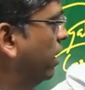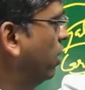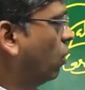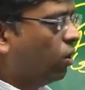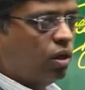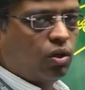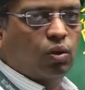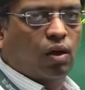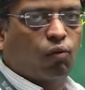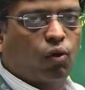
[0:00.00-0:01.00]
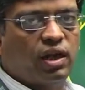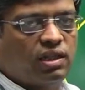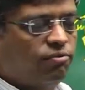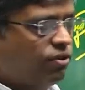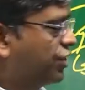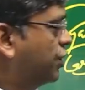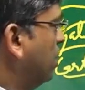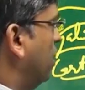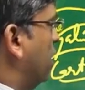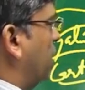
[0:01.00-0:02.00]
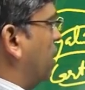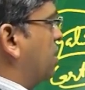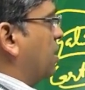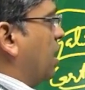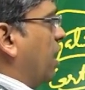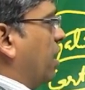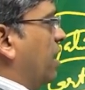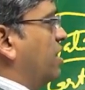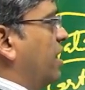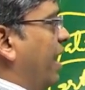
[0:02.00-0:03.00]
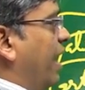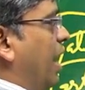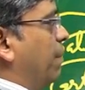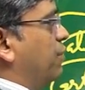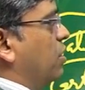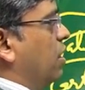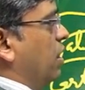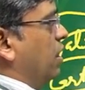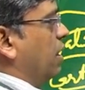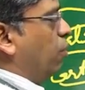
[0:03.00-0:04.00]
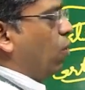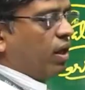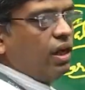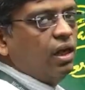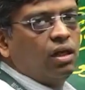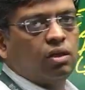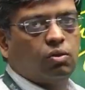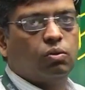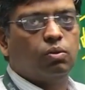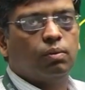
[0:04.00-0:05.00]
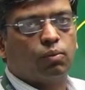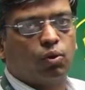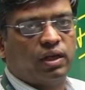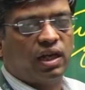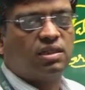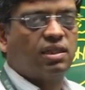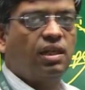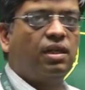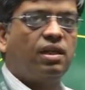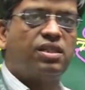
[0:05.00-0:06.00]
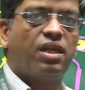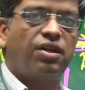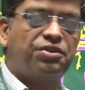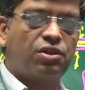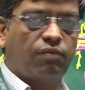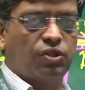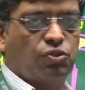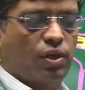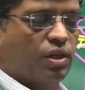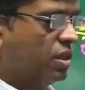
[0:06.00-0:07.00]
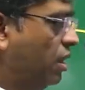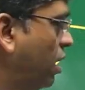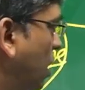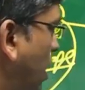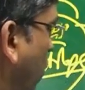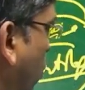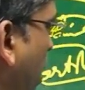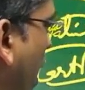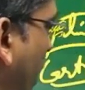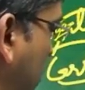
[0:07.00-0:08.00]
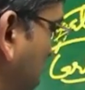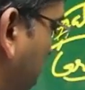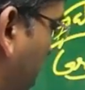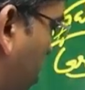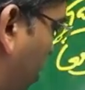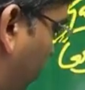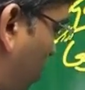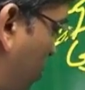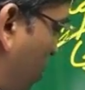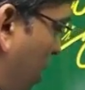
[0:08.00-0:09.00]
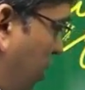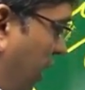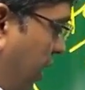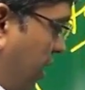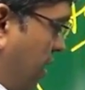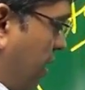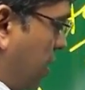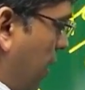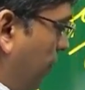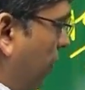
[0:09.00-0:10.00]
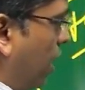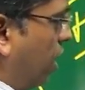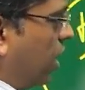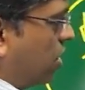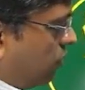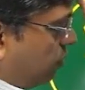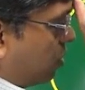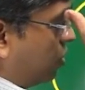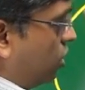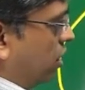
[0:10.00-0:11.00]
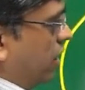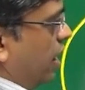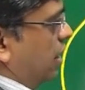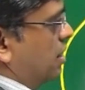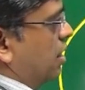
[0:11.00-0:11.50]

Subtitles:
in order to avoid the friction, this cartilage helps the body to protect the degeneration of the joints. Now what happens in case of osteoarthritis is, in case of osteoarthritis,